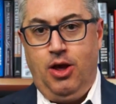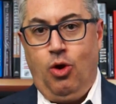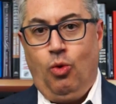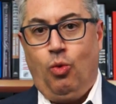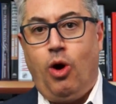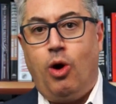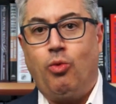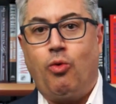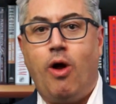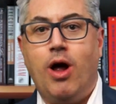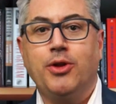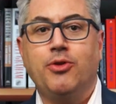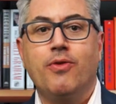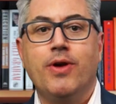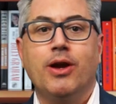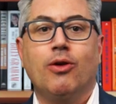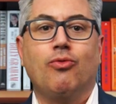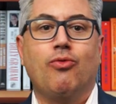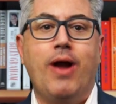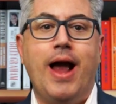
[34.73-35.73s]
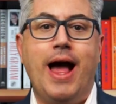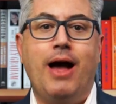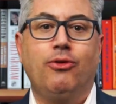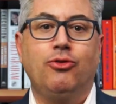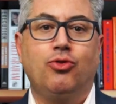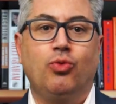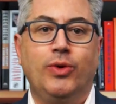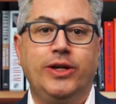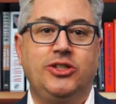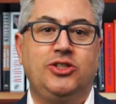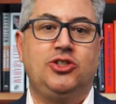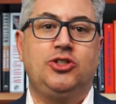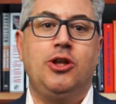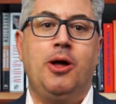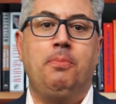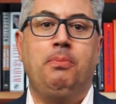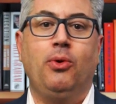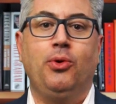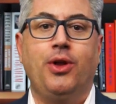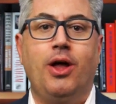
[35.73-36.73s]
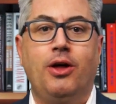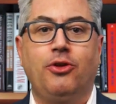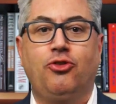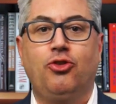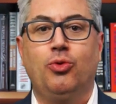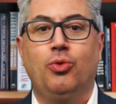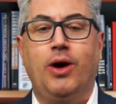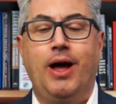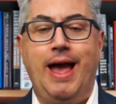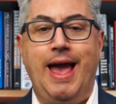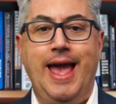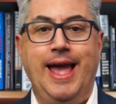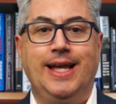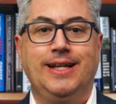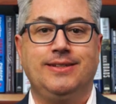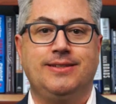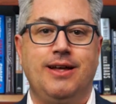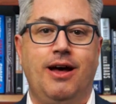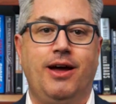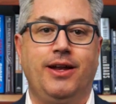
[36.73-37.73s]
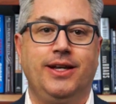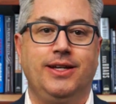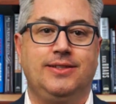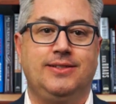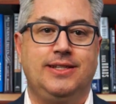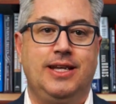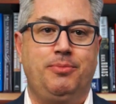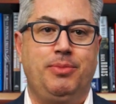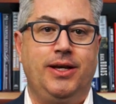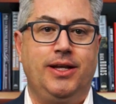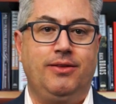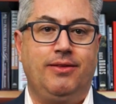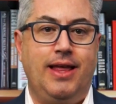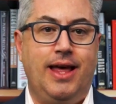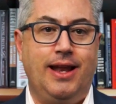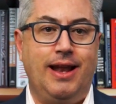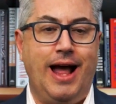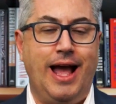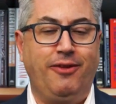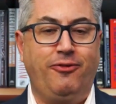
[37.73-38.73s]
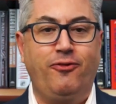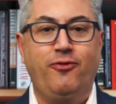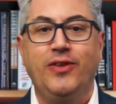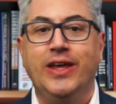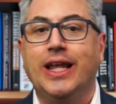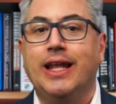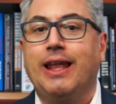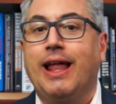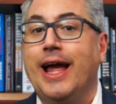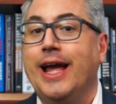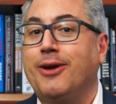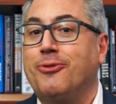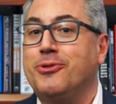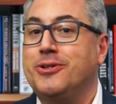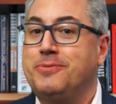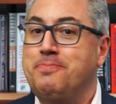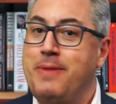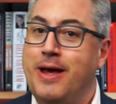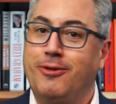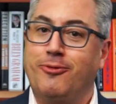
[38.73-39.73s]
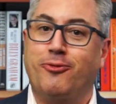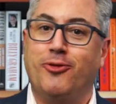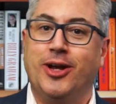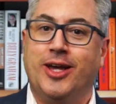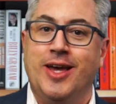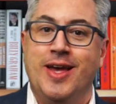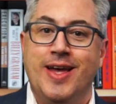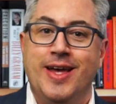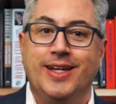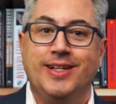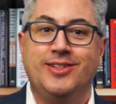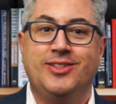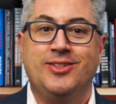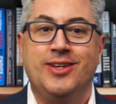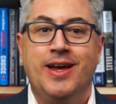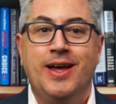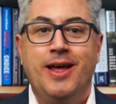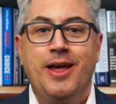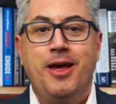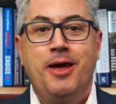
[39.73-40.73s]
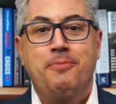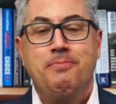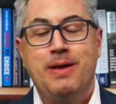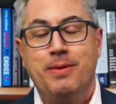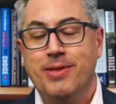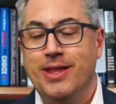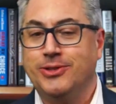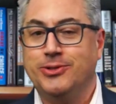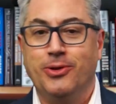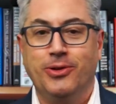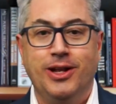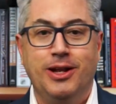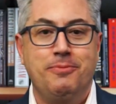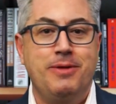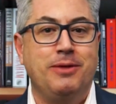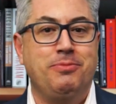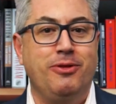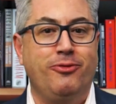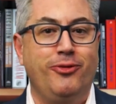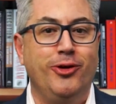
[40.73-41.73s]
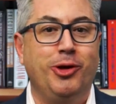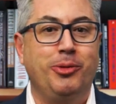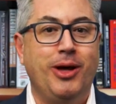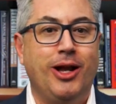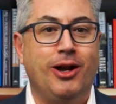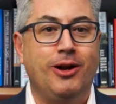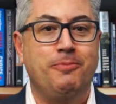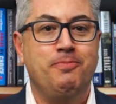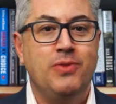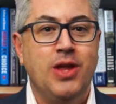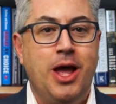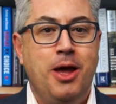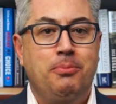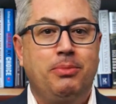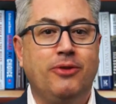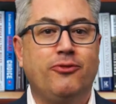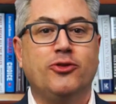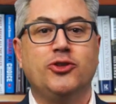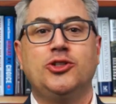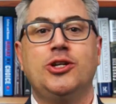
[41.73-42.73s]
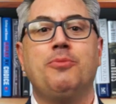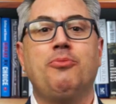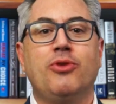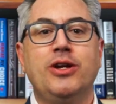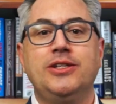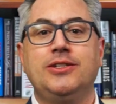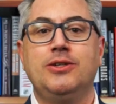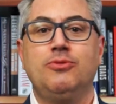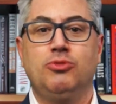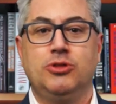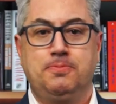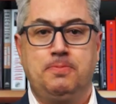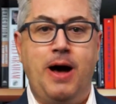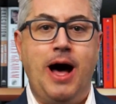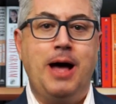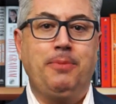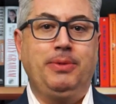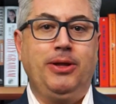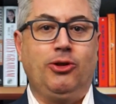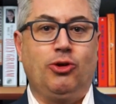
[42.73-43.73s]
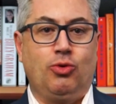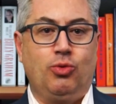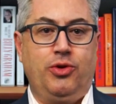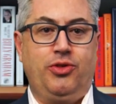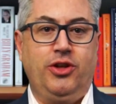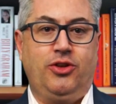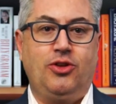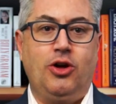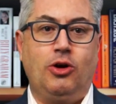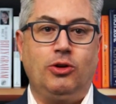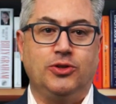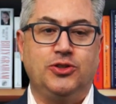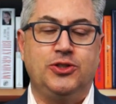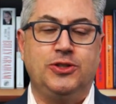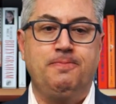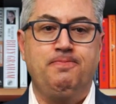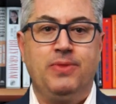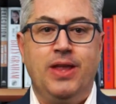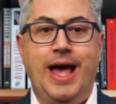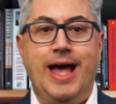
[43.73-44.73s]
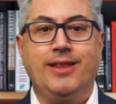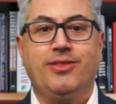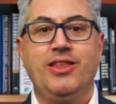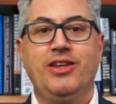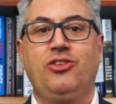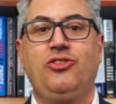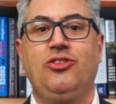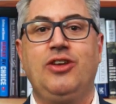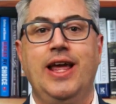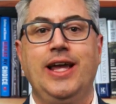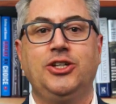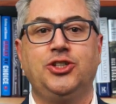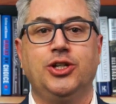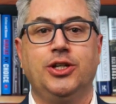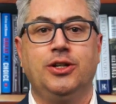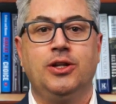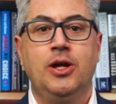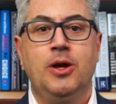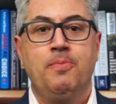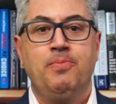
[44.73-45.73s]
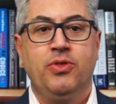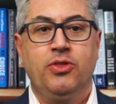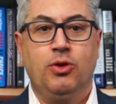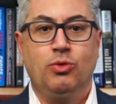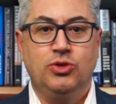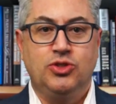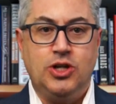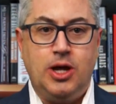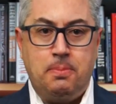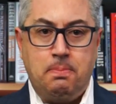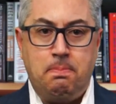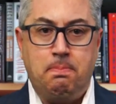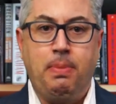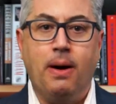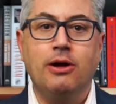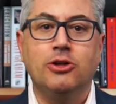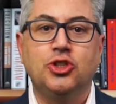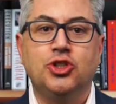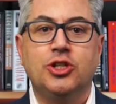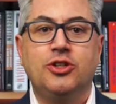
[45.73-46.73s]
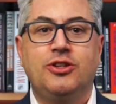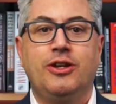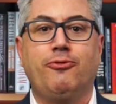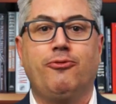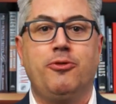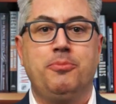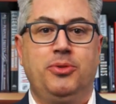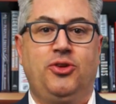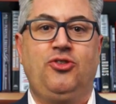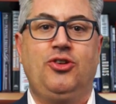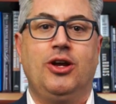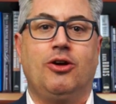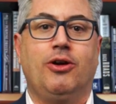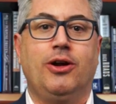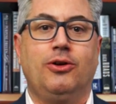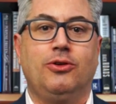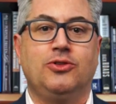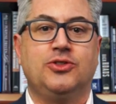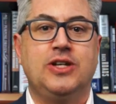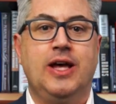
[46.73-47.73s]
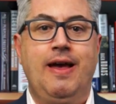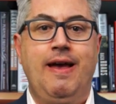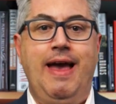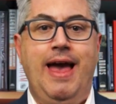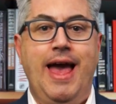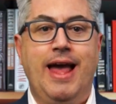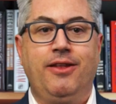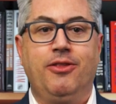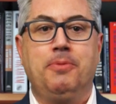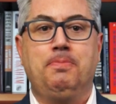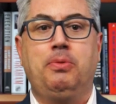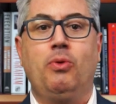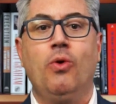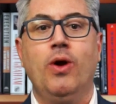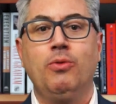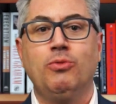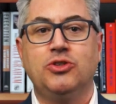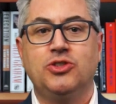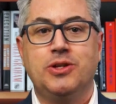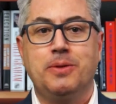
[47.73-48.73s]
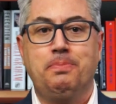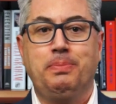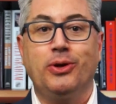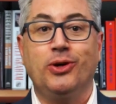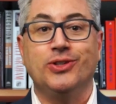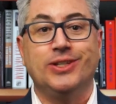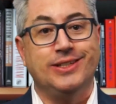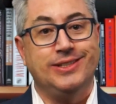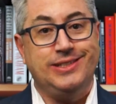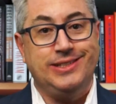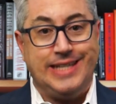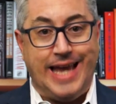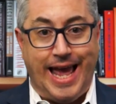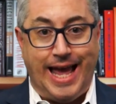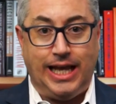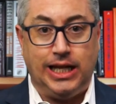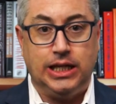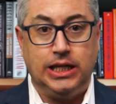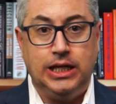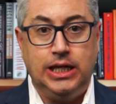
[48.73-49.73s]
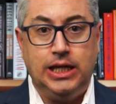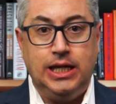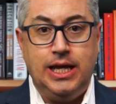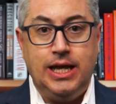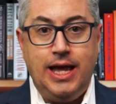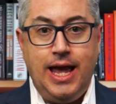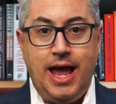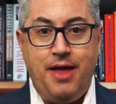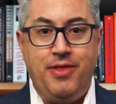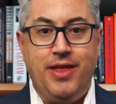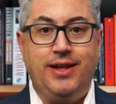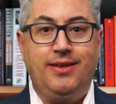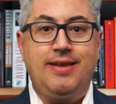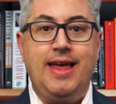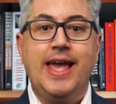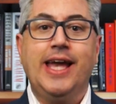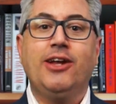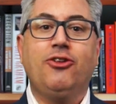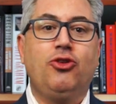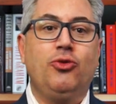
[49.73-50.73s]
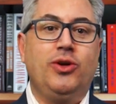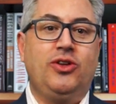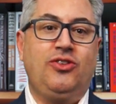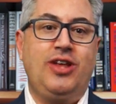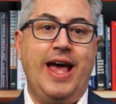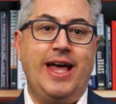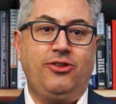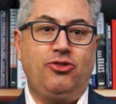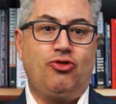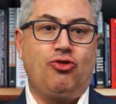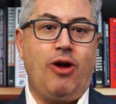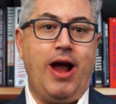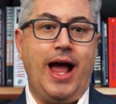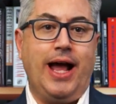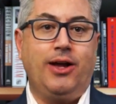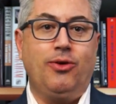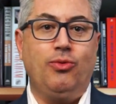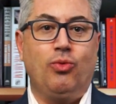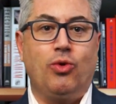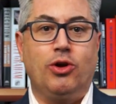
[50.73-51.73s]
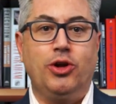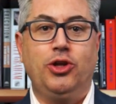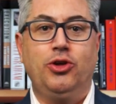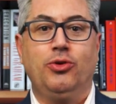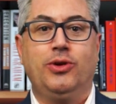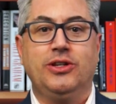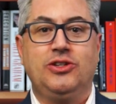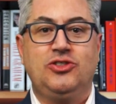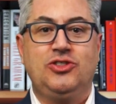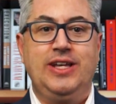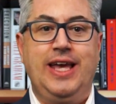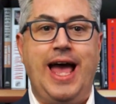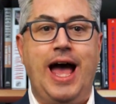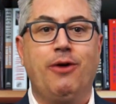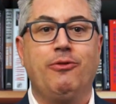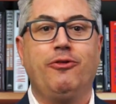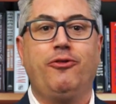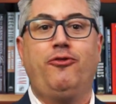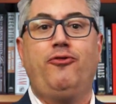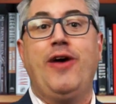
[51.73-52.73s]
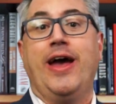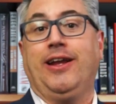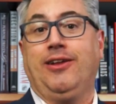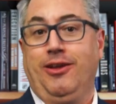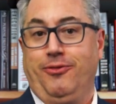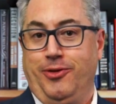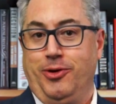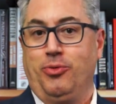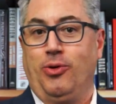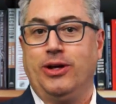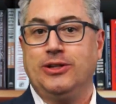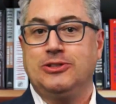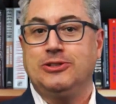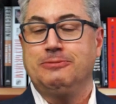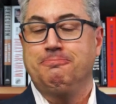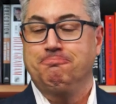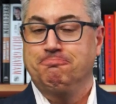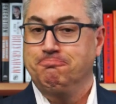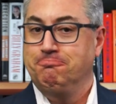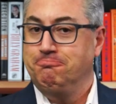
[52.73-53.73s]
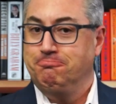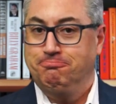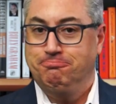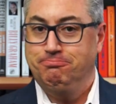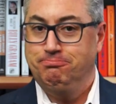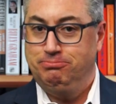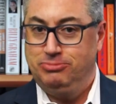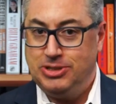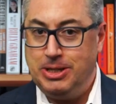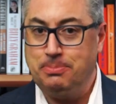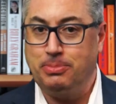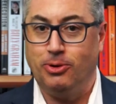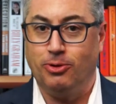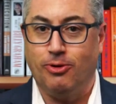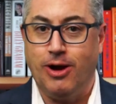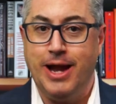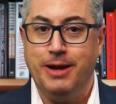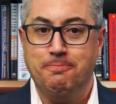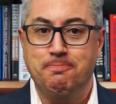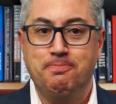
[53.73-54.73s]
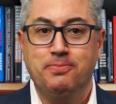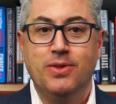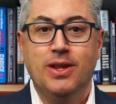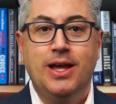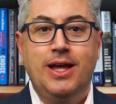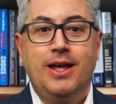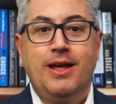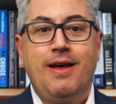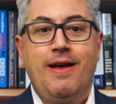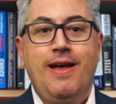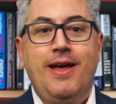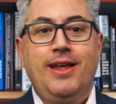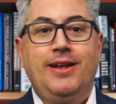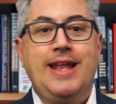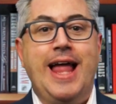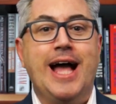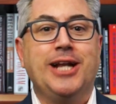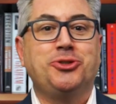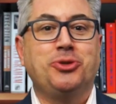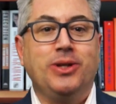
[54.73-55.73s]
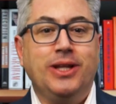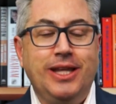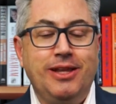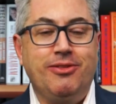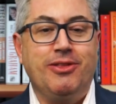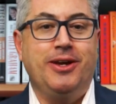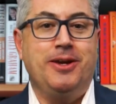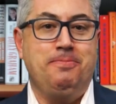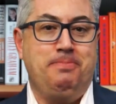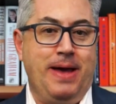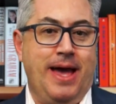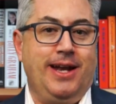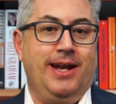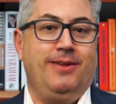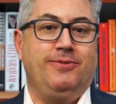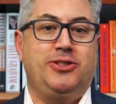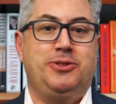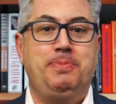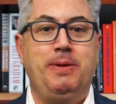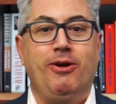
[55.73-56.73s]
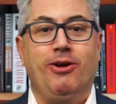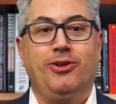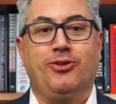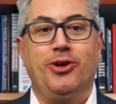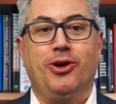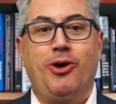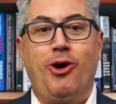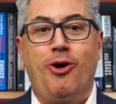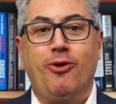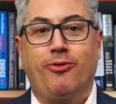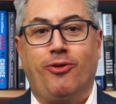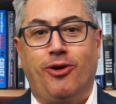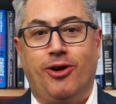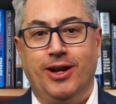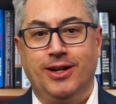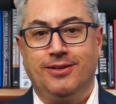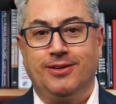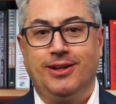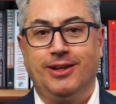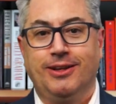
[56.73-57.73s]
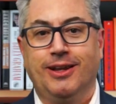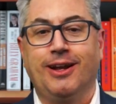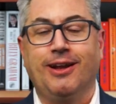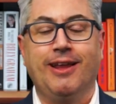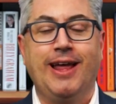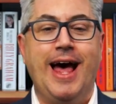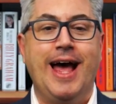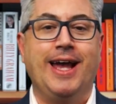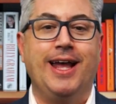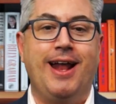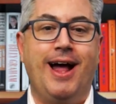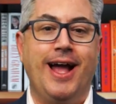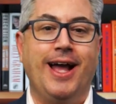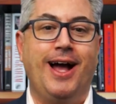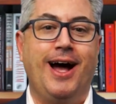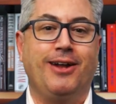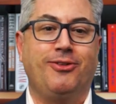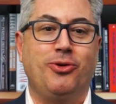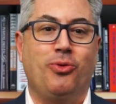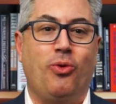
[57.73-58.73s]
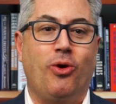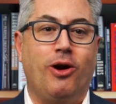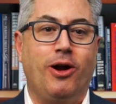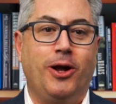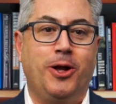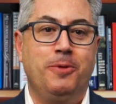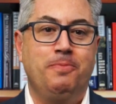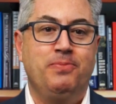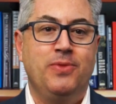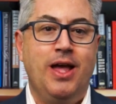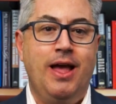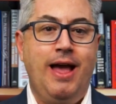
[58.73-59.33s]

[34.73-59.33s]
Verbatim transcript: While wandering around, we stumbled onto a hands on exhibit that I feel like was meant for kids. Maybe that's only to make me feel better, but for some reason was popular with adults. At this station, there was a bunch of different materials, and the point was to build a sail and then take it to a test track where you could see how effective it was. Simple, right? Naturally, the competitive spirit took over, and Little Ack and I got to work.